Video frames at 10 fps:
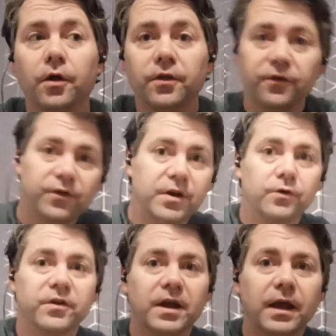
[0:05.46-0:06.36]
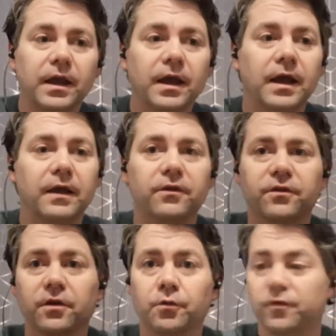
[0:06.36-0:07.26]
this video today
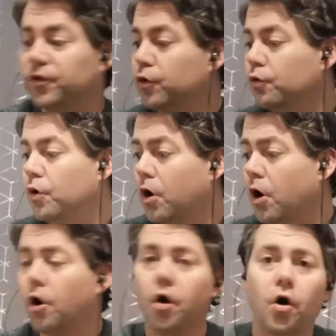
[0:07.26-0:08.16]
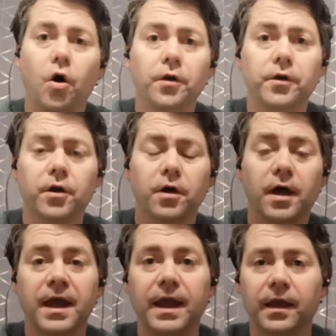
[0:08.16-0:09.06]
is a review on
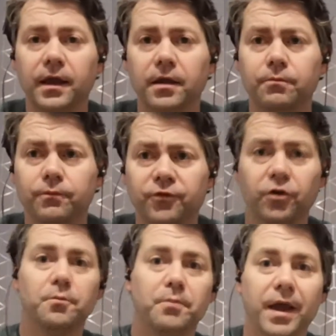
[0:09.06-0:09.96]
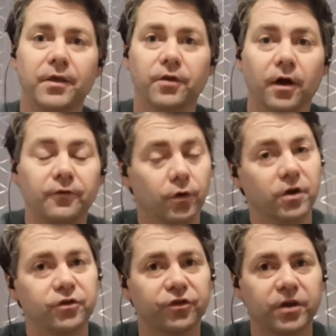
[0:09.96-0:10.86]
a certain bait that I've
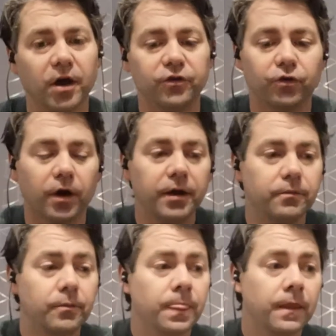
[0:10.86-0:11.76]
only just started trying